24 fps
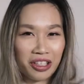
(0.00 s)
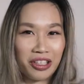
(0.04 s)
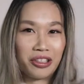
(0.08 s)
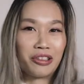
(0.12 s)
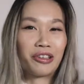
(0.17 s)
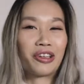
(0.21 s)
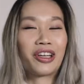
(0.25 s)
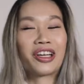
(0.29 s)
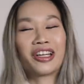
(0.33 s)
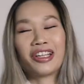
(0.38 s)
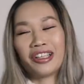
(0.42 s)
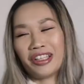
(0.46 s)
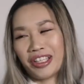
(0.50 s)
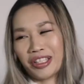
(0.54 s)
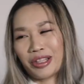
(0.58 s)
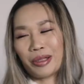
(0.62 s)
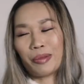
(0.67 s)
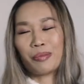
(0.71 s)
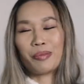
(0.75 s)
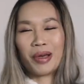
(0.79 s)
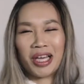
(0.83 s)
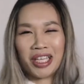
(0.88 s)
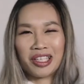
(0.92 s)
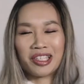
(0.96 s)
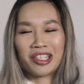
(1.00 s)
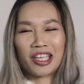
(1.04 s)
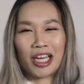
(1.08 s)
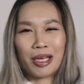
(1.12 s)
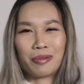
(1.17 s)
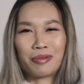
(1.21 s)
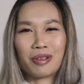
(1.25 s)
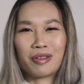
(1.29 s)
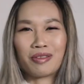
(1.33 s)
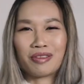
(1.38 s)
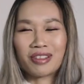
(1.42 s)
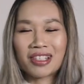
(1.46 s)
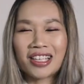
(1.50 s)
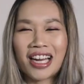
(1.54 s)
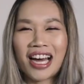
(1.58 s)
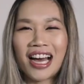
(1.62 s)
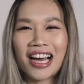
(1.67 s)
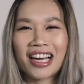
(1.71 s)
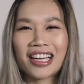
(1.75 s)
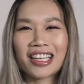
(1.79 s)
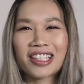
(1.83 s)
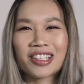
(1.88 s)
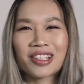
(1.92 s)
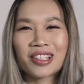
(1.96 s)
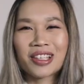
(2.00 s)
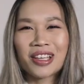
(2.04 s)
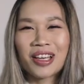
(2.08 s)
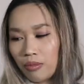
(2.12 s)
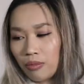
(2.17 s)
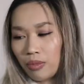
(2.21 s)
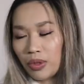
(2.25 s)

These are kind of like the best types of snacks.